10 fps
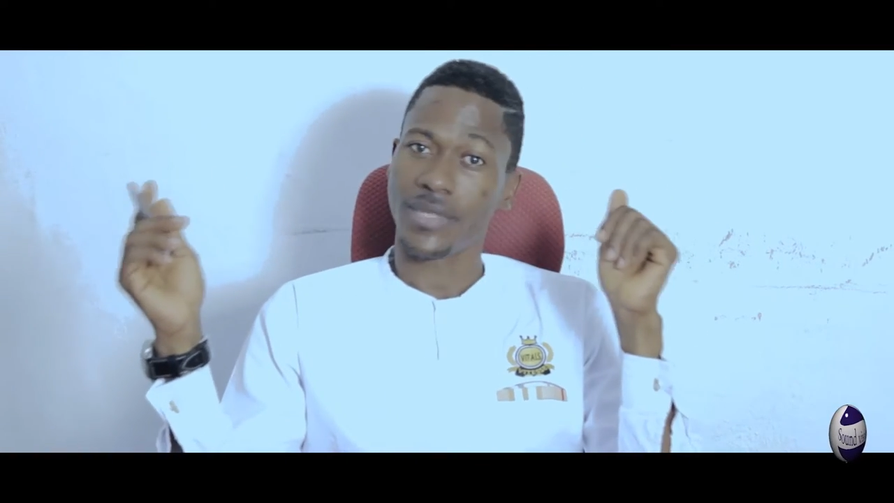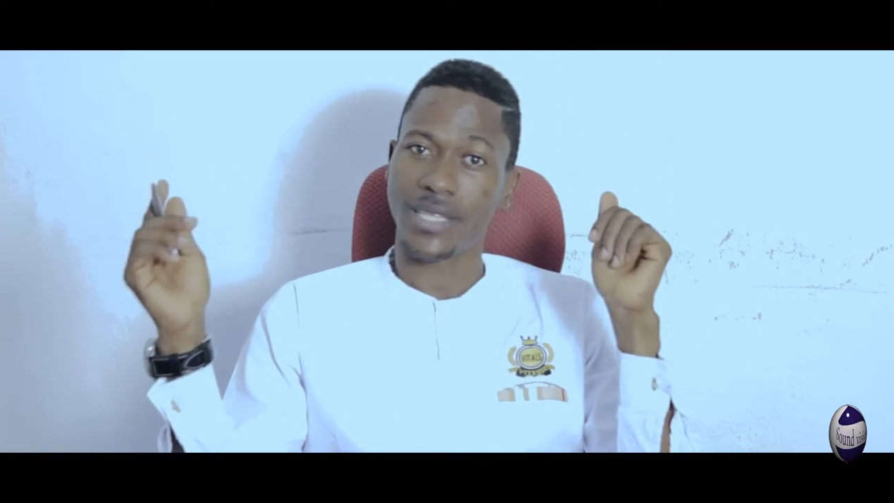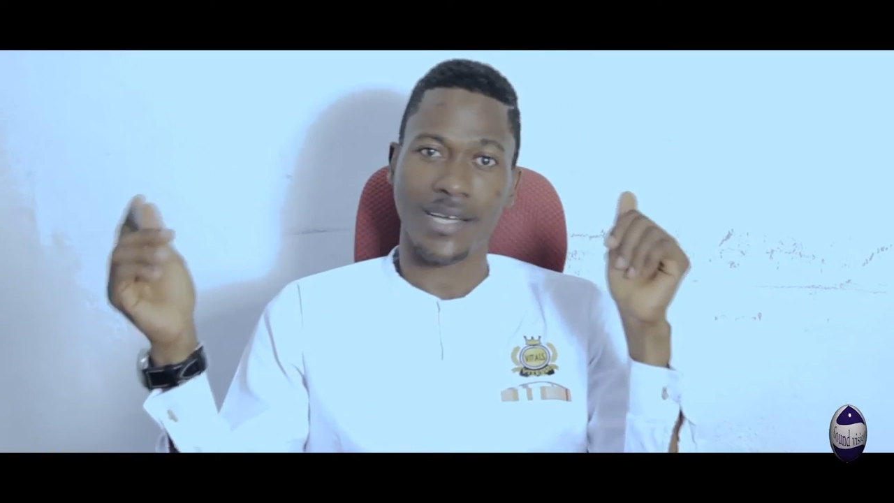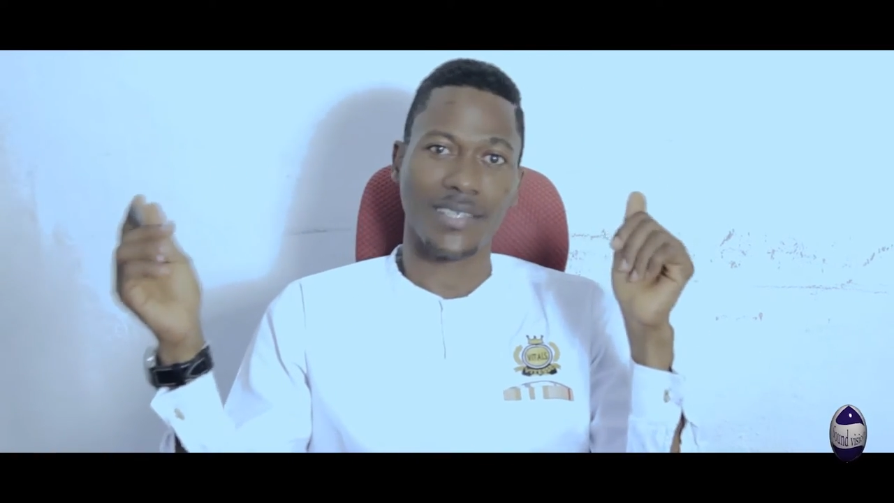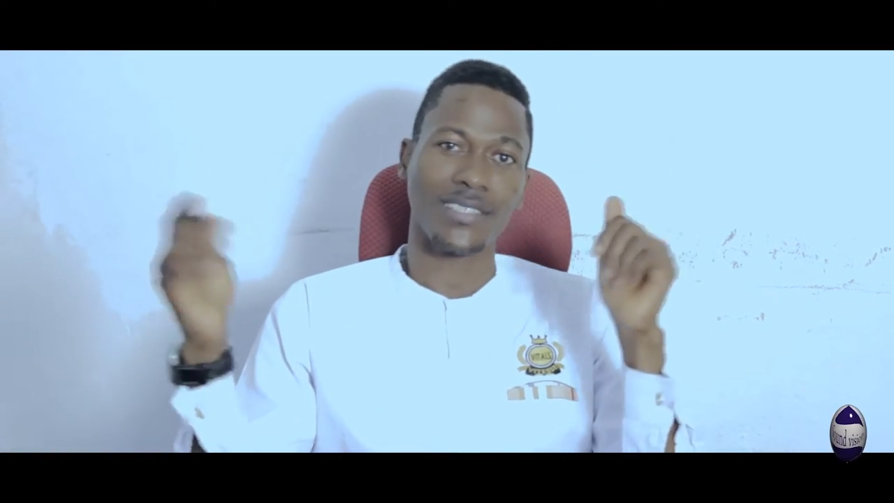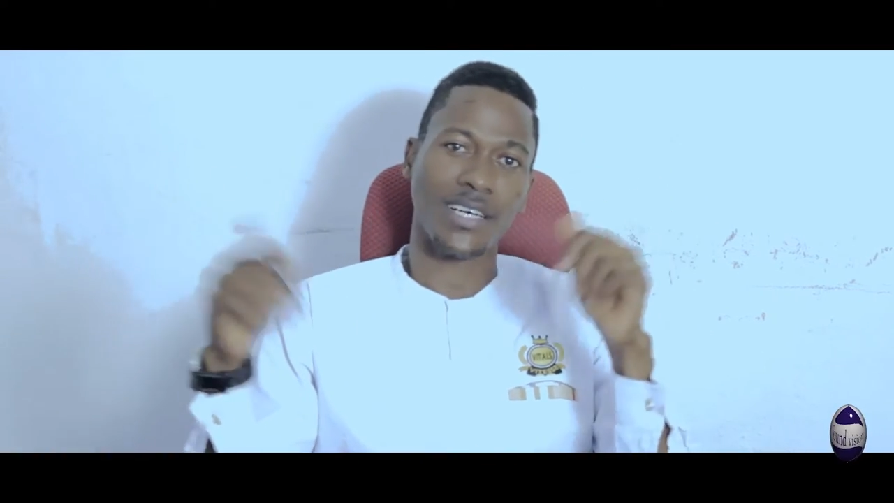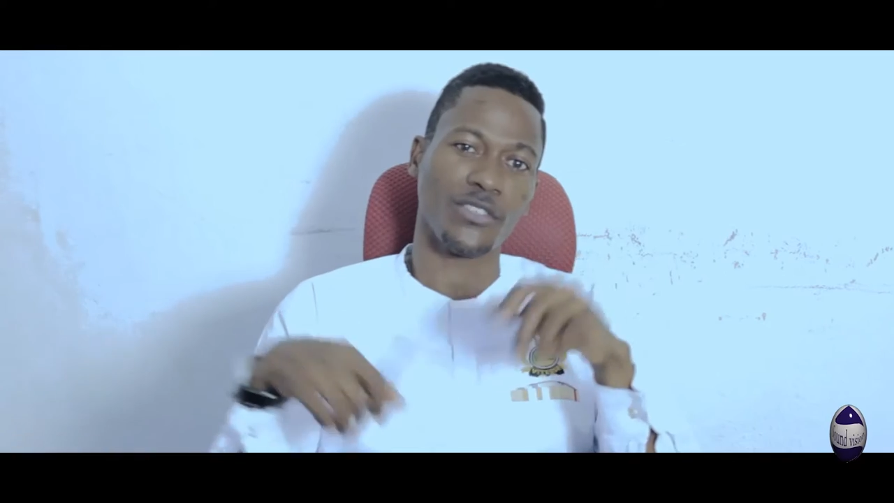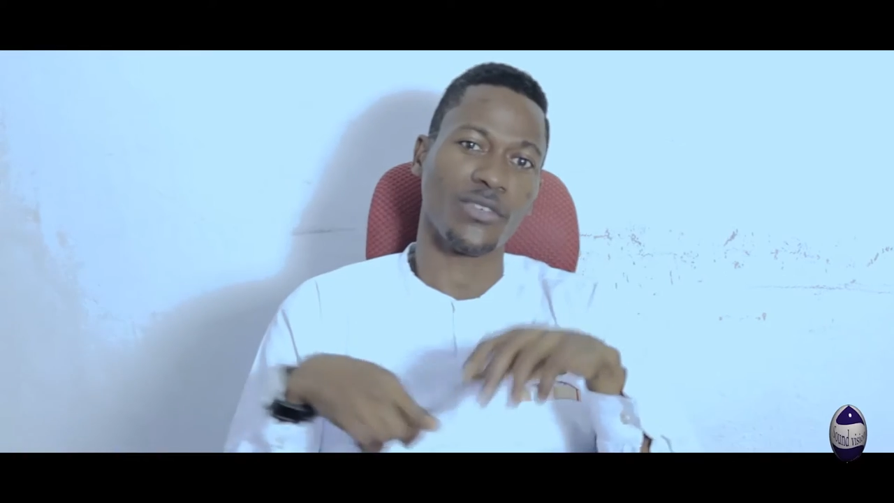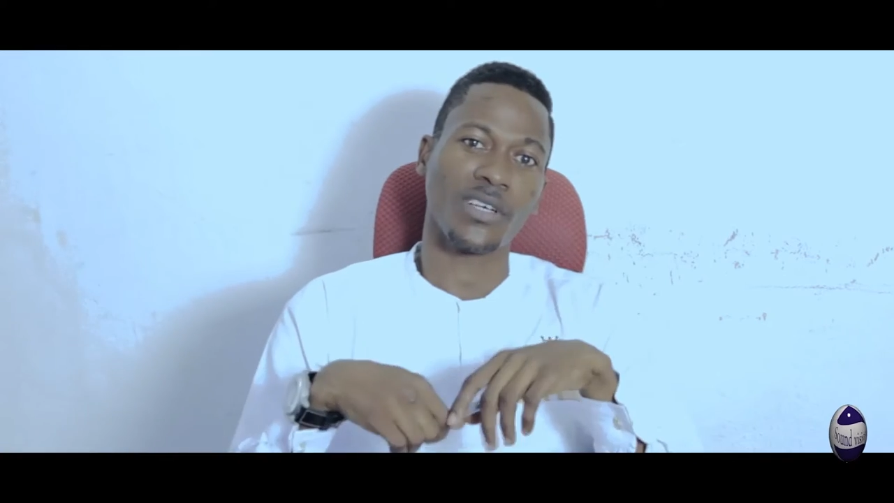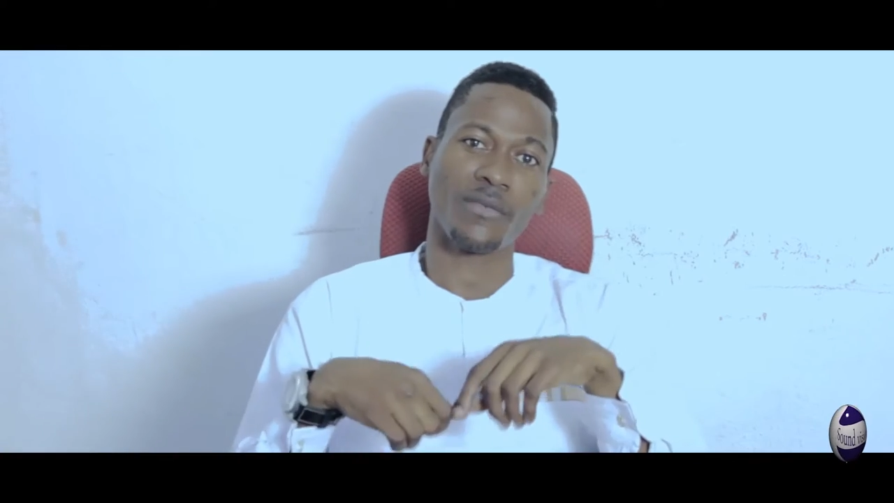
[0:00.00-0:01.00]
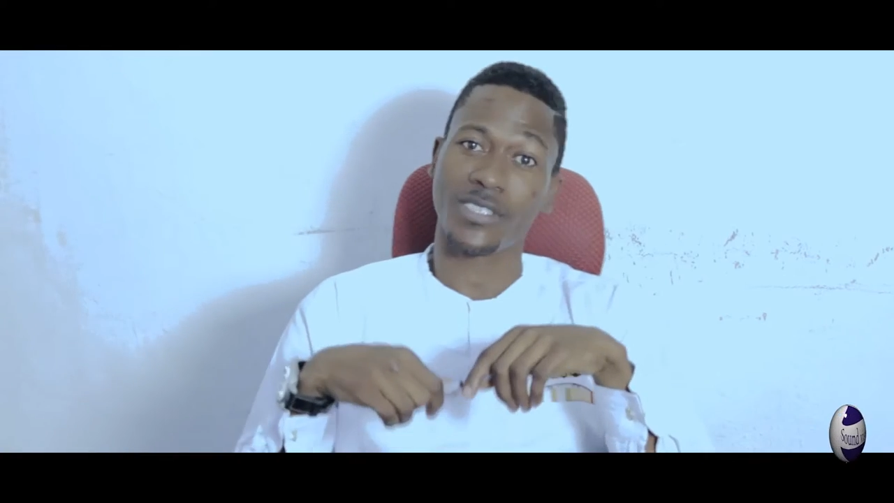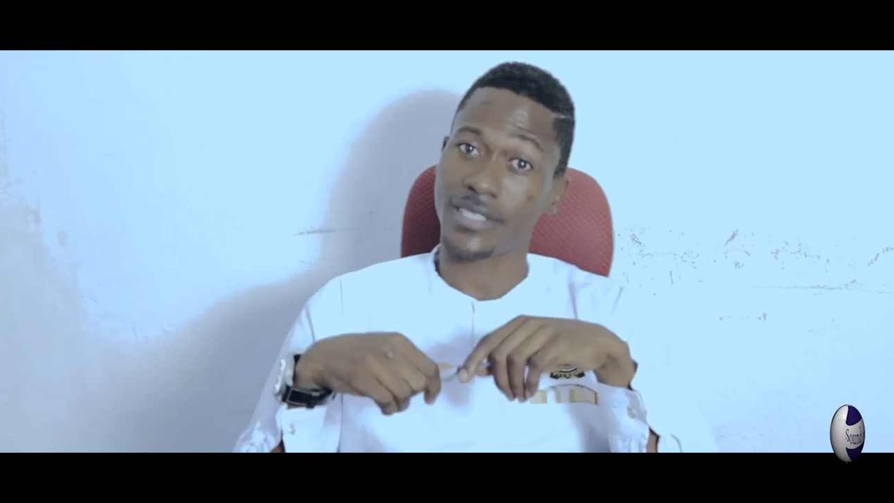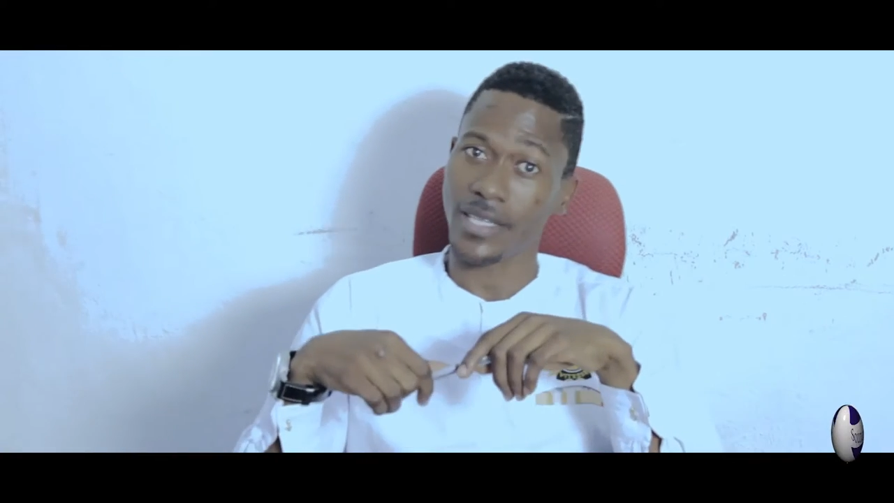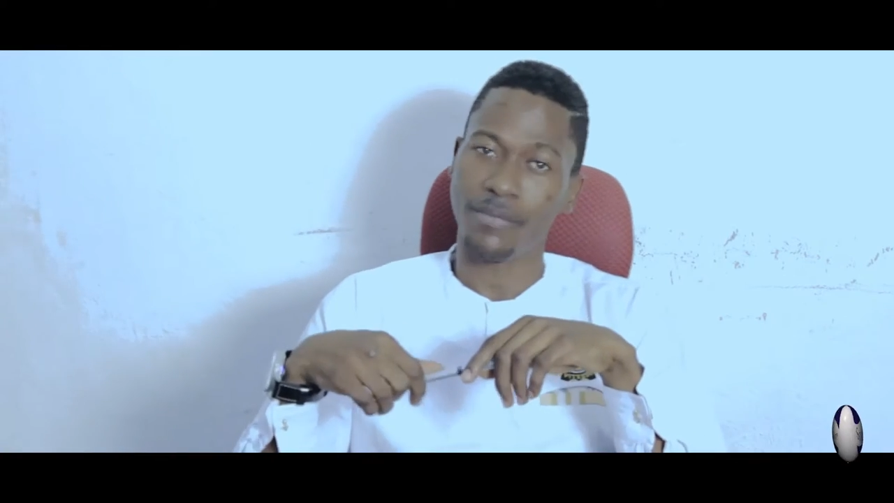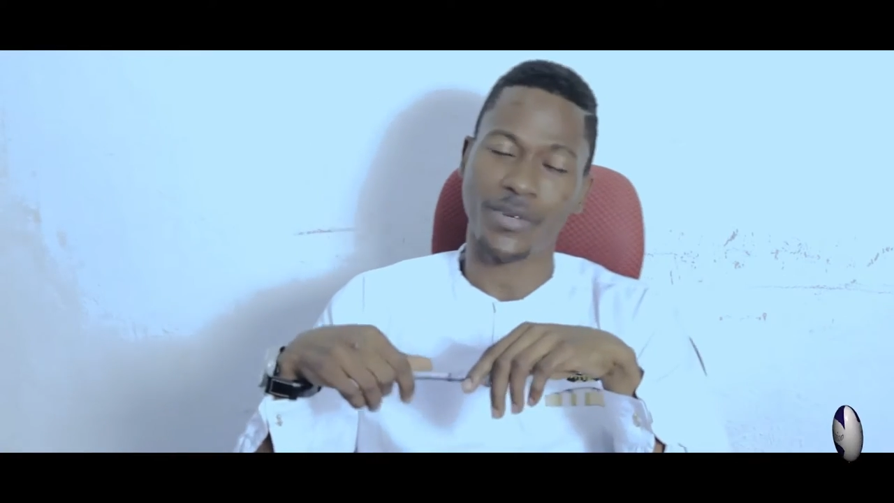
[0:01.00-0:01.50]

That is our unique selling